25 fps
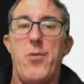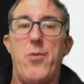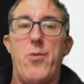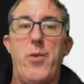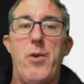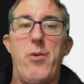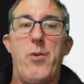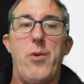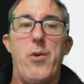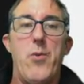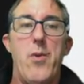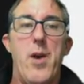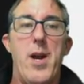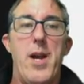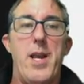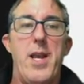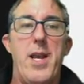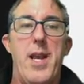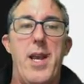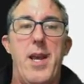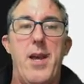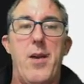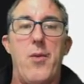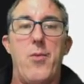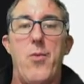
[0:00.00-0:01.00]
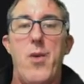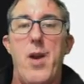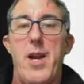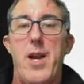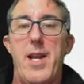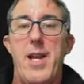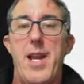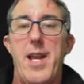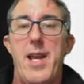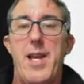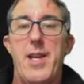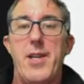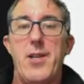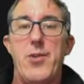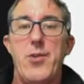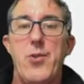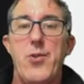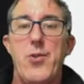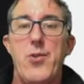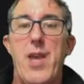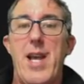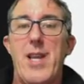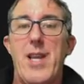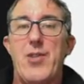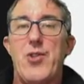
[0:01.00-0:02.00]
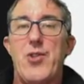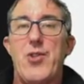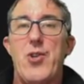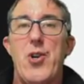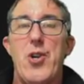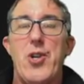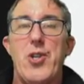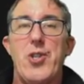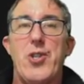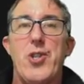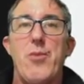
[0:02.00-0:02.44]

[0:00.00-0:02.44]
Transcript: we would run and run and do that search,